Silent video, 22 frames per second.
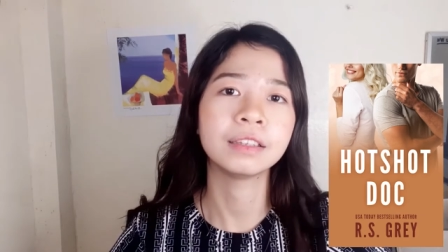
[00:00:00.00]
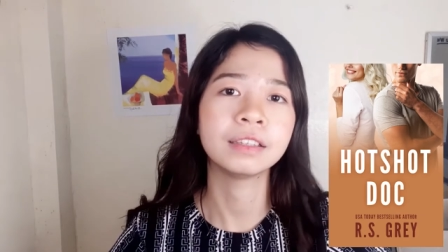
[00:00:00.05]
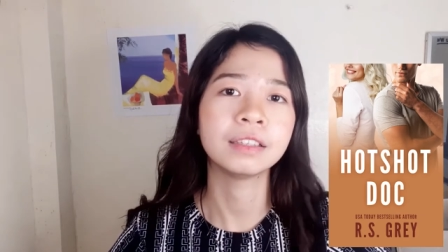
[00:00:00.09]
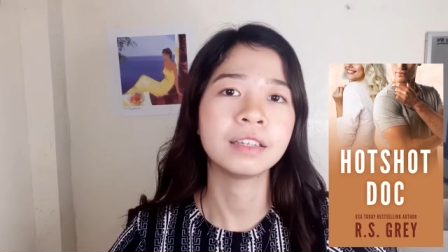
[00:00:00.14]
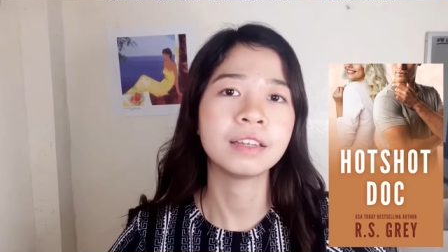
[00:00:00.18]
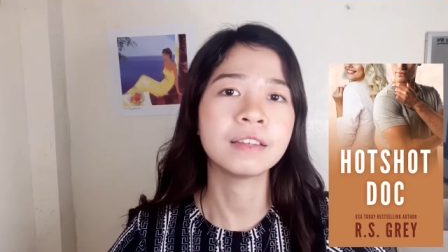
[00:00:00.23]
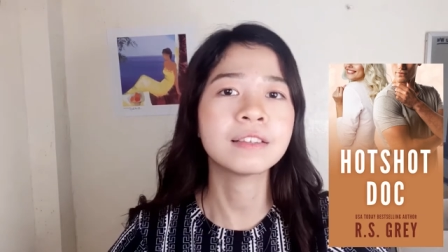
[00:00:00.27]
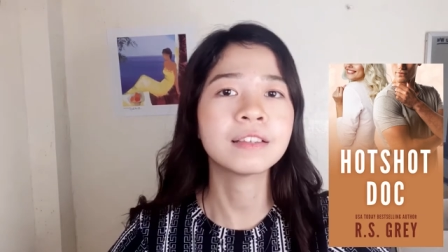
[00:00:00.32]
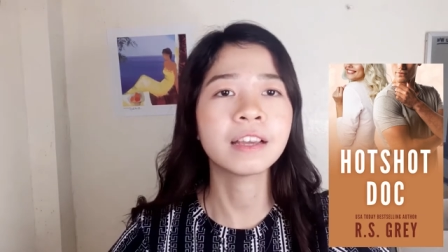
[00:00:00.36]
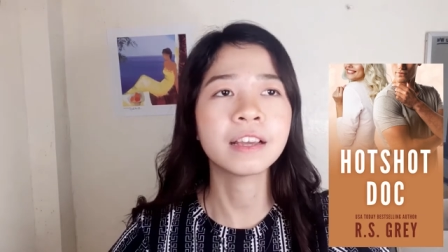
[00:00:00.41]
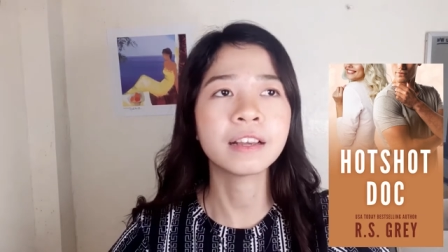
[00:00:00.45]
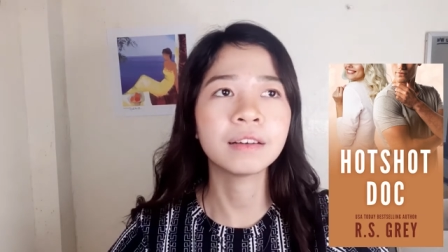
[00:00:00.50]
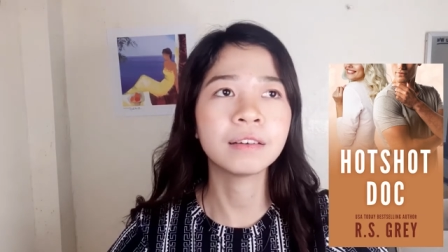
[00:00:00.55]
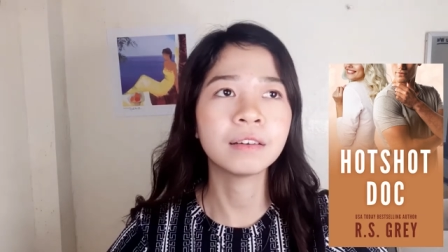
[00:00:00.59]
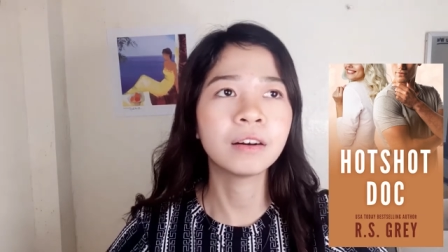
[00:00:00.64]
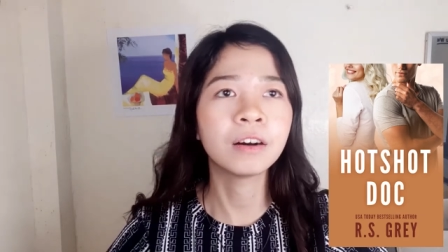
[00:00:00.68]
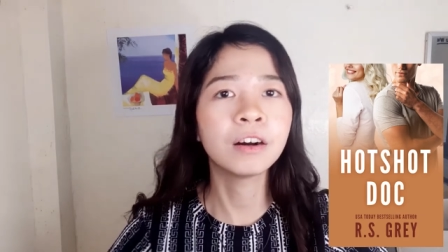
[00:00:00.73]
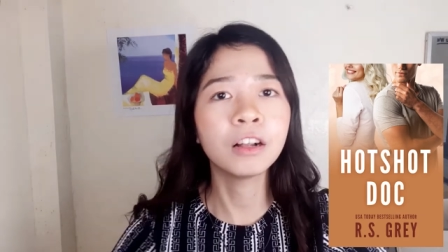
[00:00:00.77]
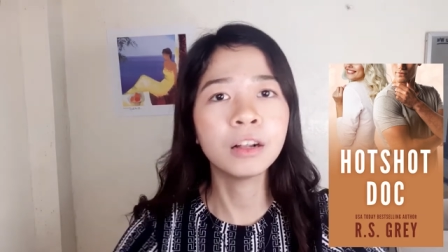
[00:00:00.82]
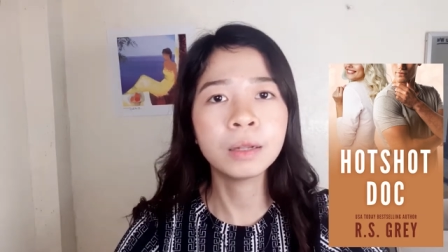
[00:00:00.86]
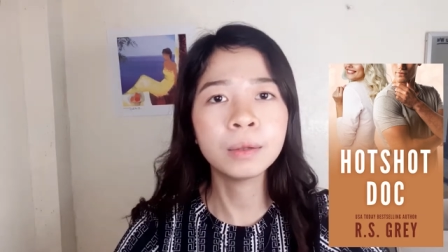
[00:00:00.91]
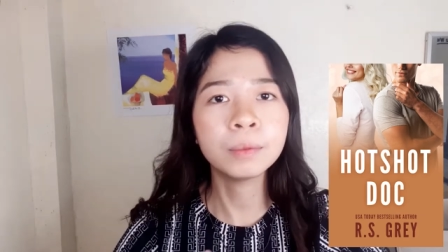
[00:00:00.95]
He's like
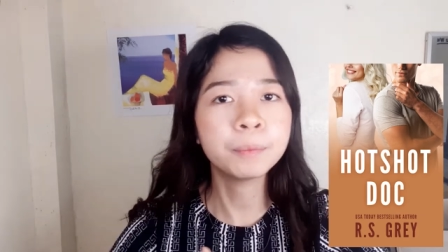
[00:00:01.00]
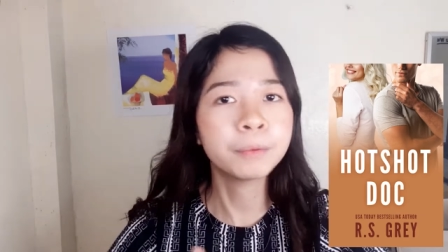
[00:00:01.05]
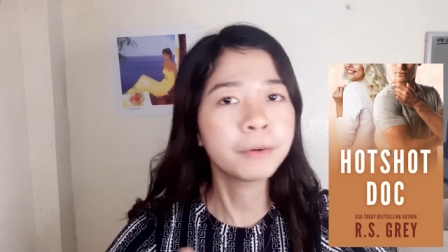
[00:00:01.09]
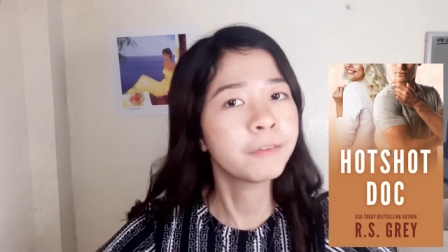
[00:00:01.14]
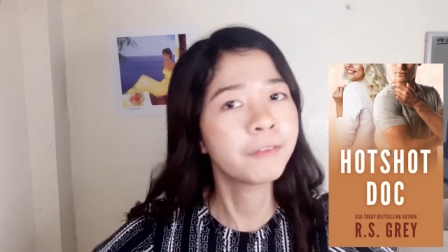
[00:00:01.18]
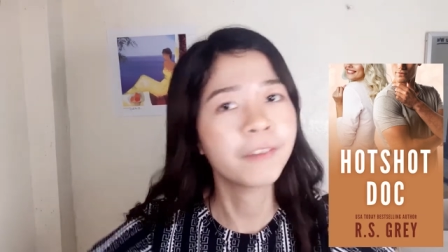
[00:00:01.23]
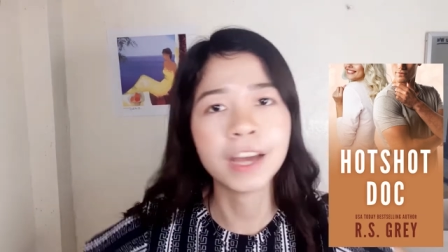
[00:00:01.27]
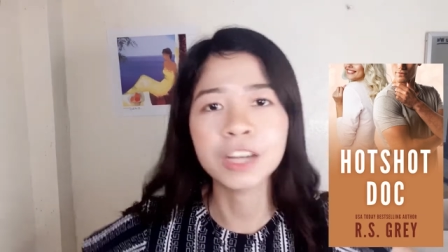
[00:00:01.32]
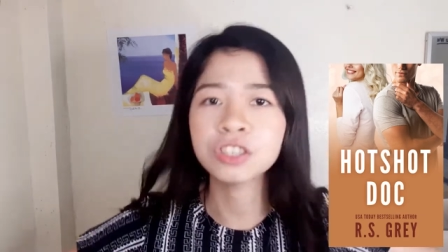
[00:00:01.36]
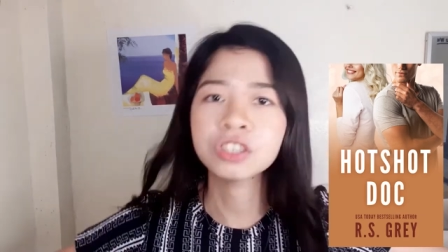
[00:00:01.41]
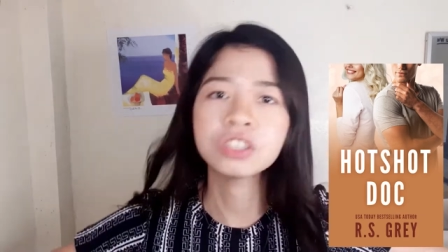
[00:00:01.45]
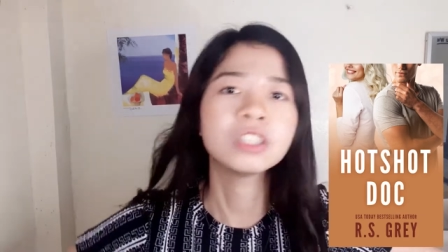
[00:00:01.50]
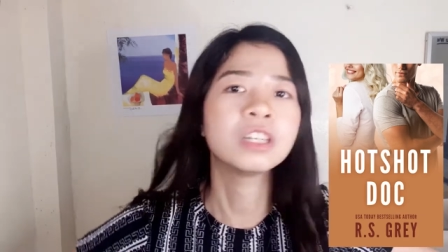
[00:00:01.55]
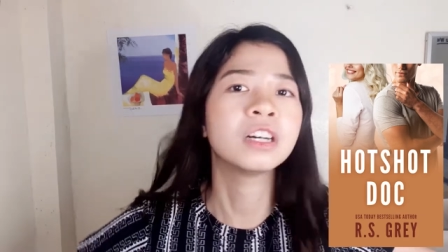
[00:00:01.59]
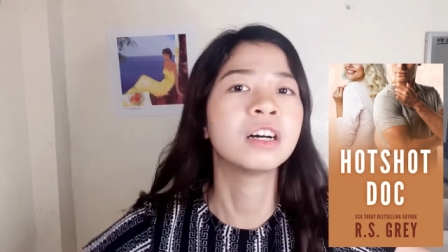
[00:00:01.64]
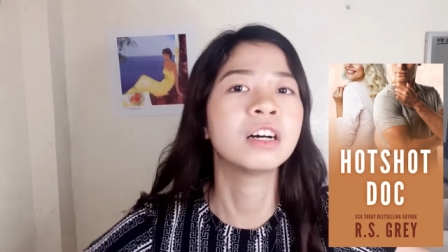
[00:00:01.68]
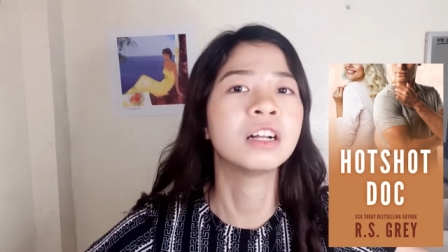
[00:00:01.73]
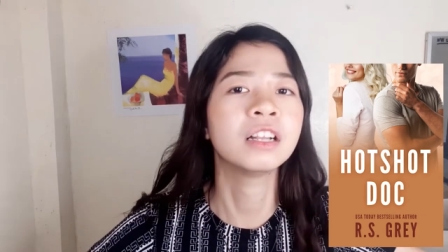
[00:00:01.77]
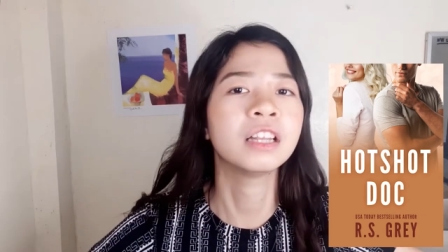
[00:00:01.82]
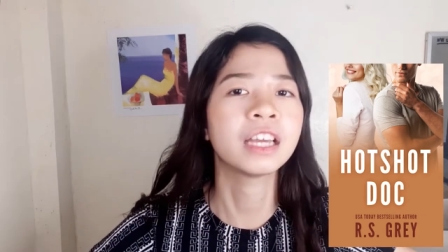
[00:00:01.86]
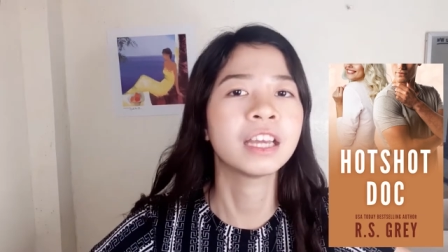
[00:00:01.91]
all professional